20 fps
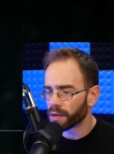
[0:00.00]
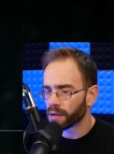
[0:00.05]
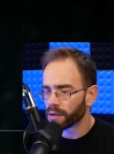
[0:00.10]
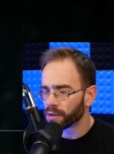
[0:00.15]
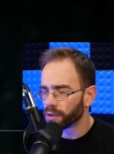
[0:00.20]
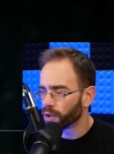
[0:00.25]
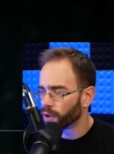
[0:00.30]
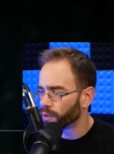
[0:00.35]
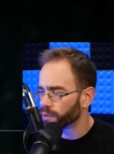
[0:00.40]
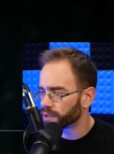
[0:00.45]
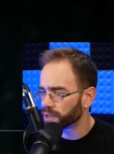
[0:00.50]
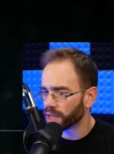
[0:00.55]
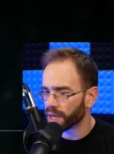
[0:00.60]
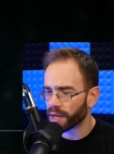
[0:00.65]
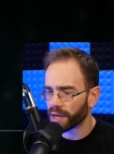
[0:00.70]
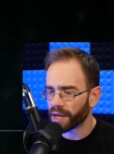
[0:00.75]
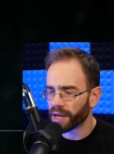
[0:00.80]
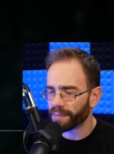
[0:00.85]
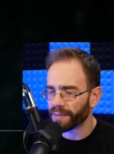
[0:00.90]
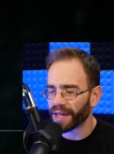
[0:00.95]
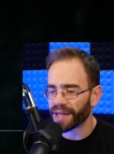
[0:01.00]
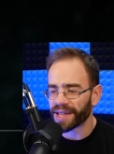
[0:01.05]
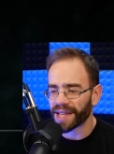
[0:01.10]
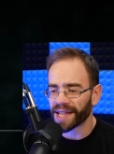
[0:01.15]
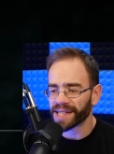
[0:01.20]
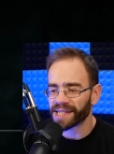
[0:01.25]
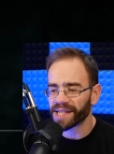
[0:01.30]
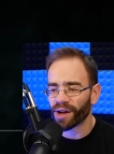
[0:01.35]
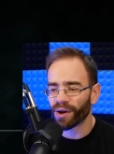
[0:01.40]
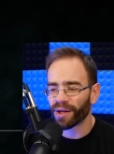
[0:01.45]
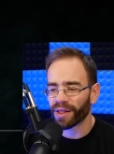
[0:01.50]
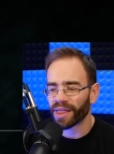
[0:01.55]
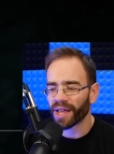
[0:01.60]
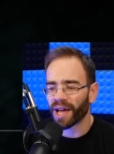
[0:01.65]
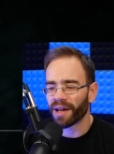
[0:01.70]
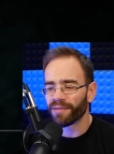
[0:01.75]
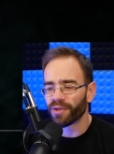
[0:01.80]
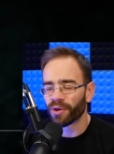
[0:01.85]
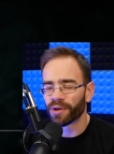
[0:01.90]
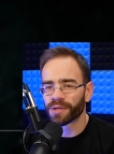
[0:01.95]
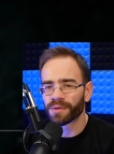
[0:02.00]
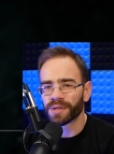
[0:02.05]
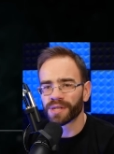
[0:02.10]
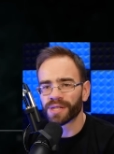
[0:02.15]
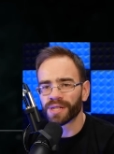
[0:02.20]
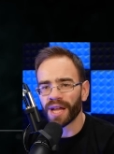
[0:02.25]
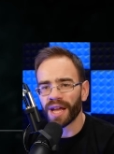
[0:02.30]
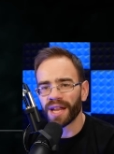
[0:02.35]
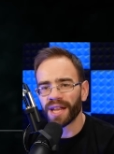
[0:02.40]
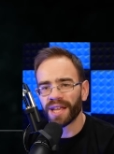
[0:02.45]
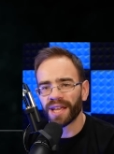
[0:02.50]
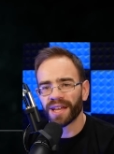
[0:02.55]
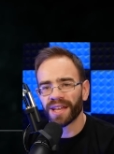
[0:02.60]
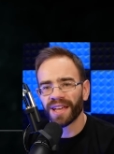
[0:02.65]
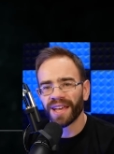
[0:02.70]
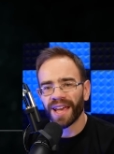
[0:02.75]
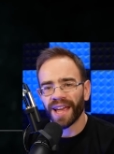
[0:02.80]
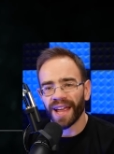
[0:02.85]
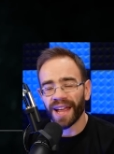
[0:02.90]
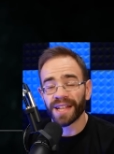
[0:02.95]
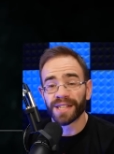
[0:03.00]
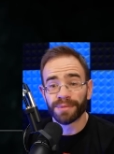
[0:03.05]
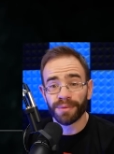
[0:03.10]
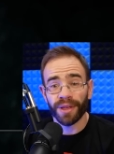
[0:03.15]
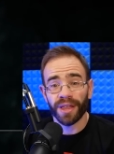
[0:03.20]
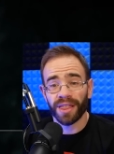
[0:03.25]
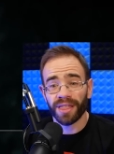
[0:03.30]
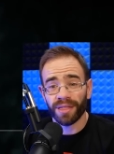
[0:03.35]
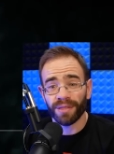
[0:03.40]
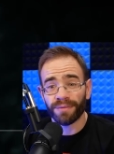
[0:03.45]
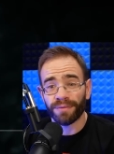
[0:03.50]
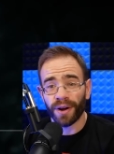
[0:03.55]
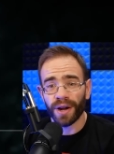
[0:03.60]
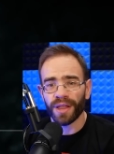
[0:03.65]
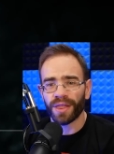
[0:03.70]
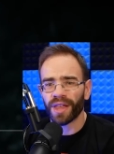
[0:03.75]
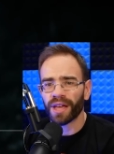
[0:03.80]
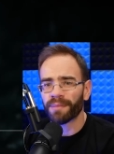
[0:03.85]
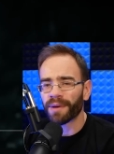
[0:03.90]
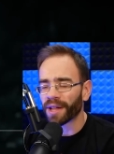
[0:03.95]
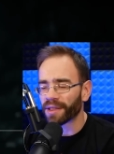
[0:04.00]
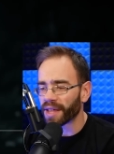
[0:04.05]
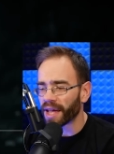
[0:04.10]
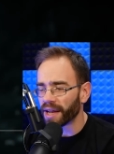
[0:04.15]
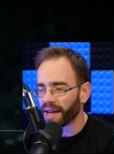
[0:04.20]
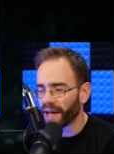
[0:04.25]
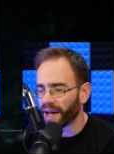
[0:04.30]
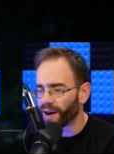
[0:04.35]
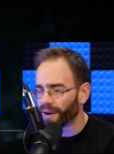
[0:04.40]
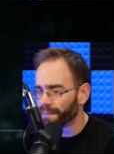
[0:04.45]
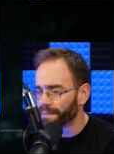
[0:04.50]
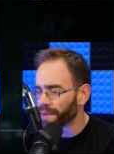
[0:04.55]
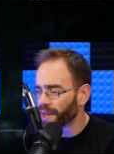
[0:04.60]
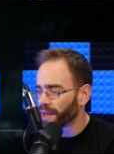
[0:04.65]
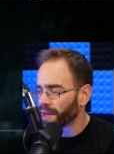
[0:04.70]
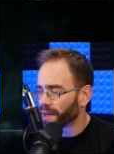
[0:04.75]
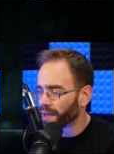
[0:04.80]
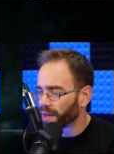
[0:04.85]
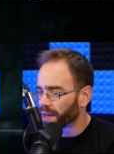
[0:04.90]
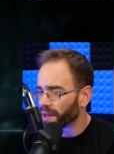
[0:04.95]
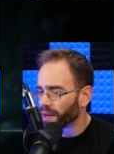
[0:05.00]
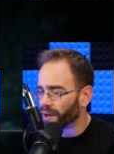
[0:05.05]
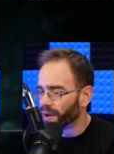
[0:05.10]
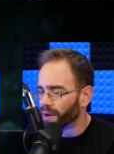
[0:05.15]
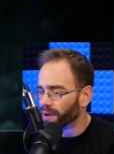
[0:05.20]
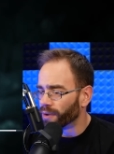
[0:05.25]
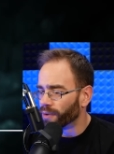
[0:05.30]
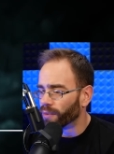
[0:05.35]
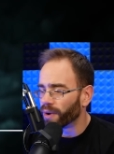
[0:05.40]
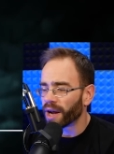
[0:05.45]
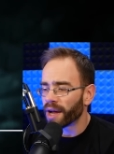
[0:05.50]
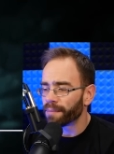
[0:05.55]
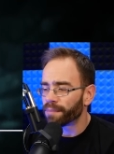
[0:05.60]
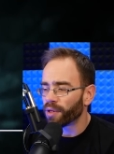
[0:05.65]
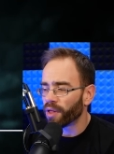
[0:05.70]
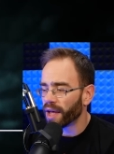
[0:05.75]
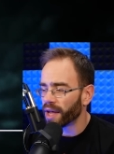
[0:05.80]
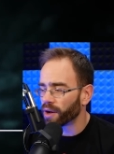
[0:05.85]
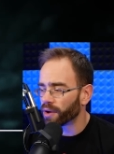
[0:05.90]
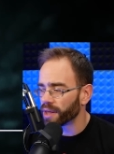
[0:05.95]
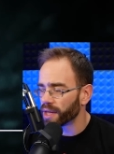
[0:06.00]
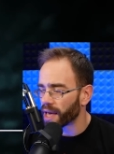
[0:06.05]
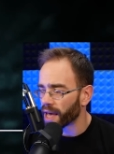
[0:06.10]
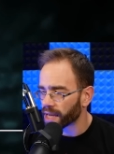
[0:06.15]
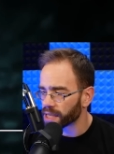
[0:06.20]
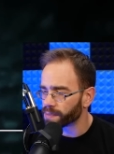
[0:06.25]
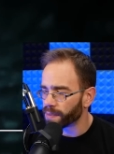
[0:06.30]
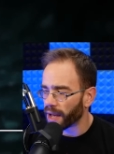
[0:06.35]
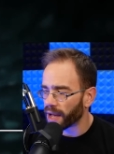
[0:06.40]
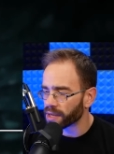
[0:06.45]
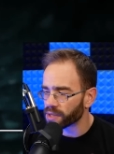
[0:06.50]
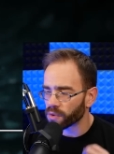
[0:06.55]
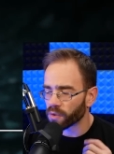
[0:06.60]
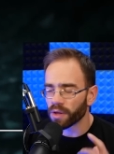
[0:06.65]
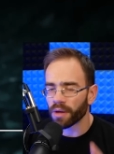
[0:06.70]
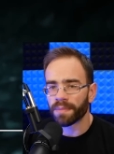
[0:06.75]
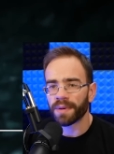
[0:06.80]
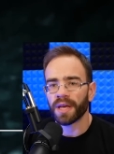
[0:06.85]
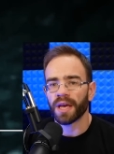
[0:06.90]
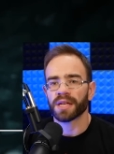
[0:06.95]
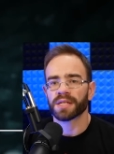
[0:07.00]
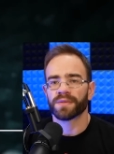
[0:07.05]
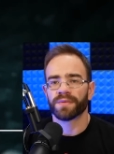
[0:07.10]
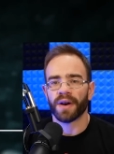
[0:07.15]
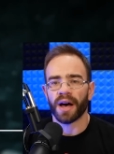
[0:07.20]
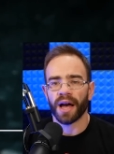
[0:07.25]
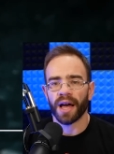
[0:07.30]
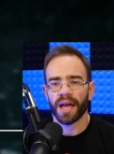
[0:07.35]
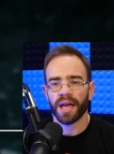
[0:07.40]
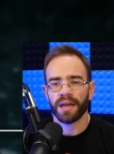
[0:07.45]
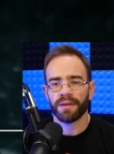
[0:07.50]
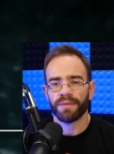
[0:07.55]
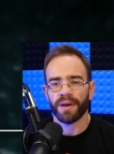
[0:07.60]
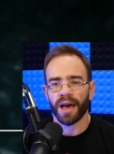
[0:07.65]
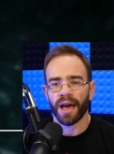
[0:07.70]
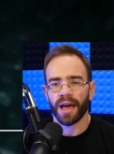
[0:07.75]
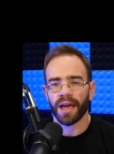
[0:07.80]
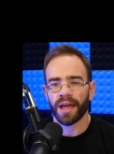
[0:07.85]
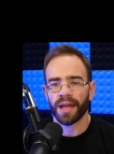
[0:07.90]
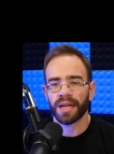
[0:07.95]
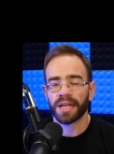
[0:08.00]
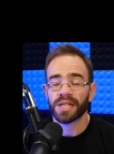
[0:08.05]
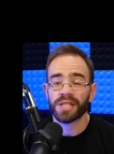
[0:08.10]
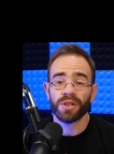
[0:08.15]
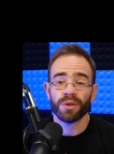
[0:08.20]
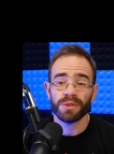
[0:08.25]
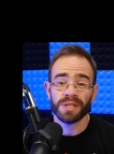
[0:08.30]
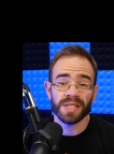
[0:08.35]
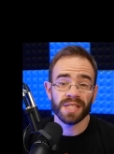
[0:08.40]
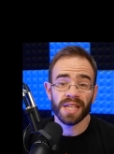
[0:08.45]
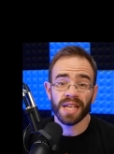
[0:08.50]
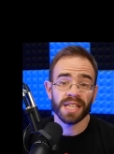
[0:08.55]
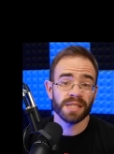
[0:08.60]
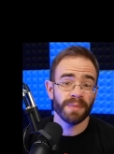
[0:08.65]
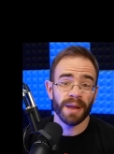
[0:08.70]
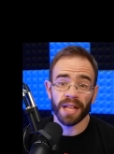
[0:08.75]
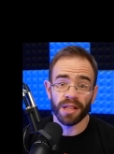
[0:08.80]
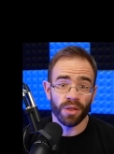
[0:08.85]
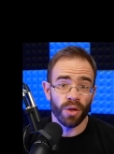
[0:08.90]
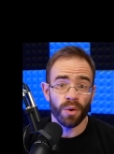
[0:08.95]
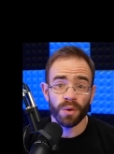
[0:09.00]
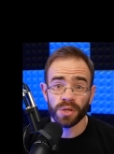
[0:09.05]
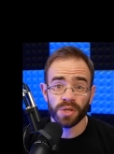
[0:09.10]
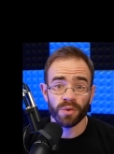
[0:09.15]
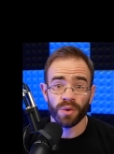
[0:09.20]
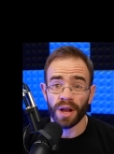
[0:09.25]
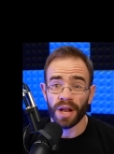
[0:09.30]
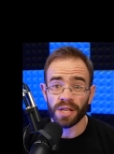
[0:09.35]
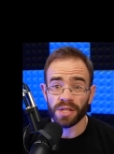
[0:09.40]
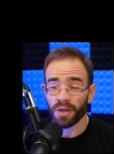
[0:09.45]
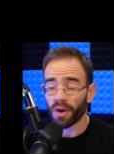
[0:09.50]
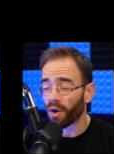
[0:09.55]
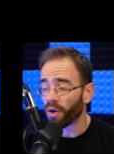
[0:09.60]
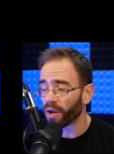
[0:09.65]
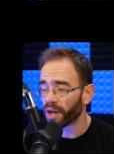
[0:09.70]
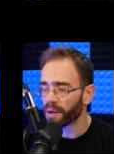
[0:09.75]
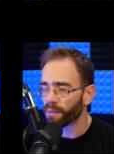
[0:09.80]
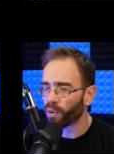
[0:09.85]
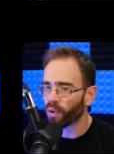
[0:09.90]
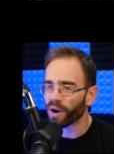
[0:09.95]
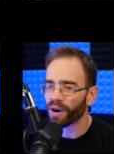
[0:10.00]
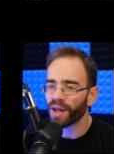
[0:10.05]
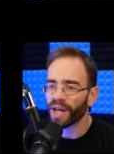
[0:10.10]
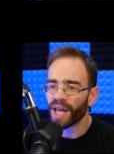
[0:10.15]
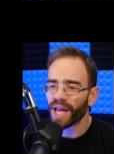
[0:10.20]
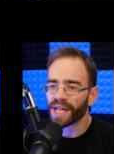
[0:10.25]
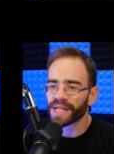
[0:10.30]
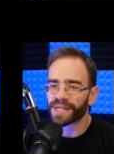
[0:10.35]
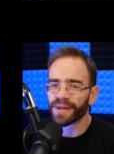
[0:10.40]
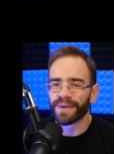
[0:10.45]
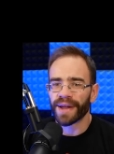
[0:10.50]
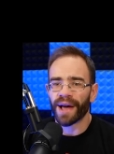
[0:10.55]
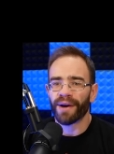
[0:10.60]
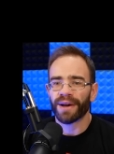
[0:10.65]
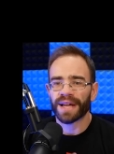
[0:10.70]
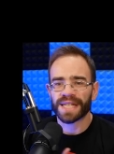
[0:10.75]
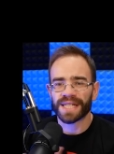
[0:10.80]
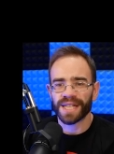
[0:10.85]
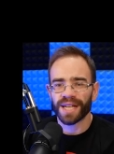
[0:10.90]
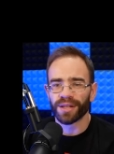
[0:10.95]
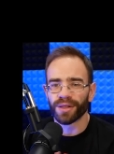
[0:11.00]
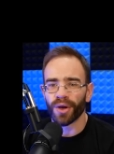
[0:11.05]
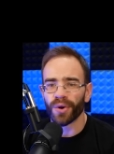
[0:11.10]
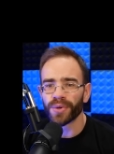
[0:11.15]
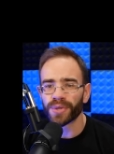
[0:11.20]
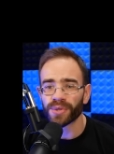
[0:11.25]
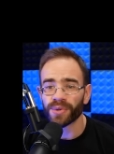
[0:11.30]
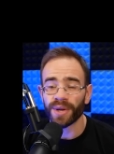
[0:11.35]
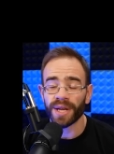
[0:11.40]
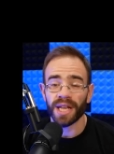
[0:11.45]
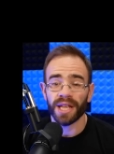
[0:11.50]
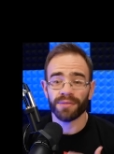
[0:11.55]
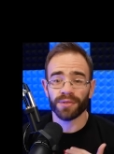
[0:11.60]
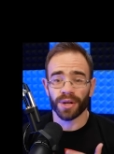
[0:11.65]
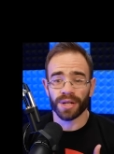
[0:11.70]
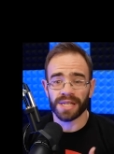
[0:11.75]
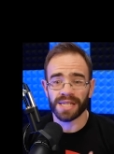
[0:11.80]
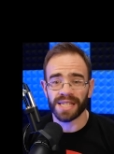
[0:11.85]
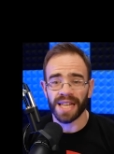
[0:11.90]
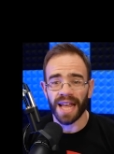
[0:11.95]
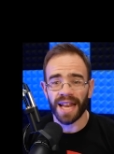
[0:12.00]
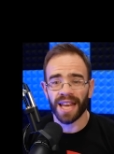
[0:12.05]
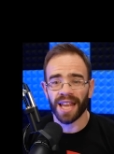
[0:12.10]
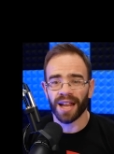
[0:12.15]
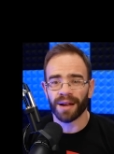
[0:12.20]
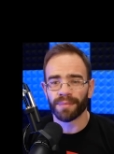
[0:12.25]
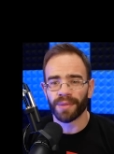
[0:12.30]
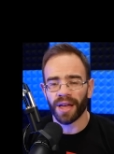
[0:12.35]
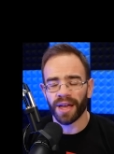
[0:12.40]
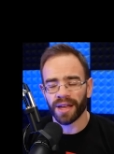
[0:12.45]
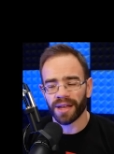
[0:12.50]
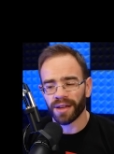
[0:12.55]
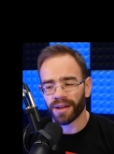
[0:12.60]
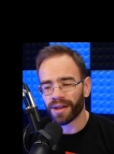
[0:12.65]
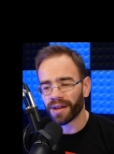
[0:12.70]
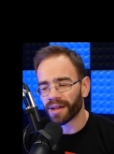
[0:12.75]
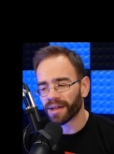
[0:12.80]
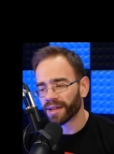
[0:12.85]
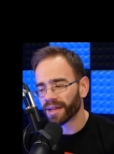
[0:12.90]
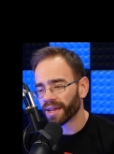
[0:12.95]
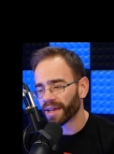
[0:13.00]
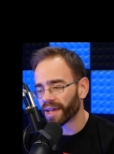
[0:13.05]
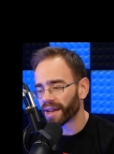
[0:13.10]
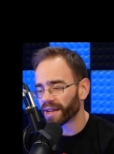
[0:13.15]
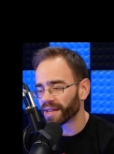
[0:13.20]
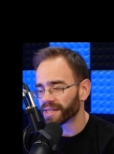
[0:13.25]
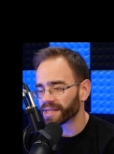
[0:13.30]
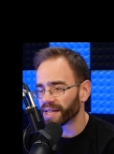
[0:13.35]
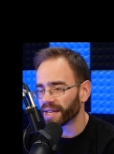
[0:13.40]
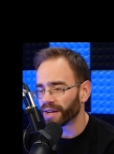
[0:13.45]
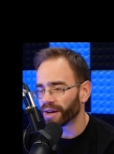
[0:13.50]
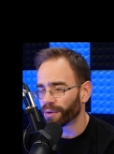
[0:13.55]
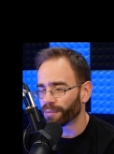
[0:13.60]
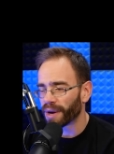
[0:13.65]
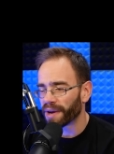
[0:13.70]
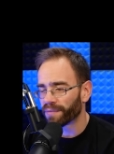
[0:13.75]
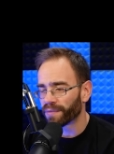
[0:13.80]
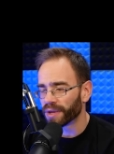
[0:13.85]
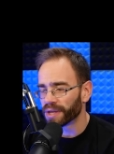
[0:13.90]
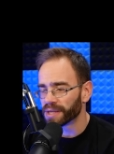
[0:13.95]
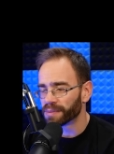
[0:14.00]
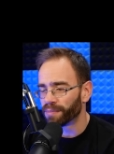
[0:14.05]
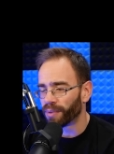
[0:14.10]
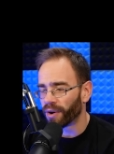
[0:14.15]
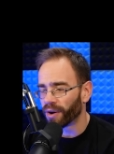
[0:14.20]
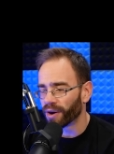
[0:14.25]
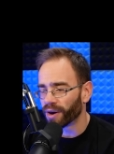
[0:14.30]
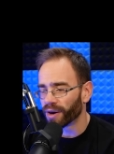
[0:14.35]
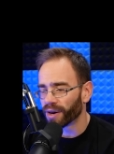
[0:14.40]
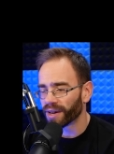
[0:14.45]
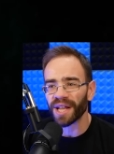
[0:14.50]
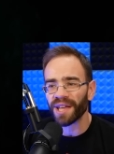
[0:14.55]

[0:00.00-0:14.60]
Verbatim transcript: Load time. That's the other thing I've noticed with Stadia. And it's really funny to think about that now. When I'm playing on the Xbox or the P S five, you just don't see as many load screens at all anymore. So now I see a load screen even on Stadia, and I'm like, oh, I gotta sit here and wait for this bar.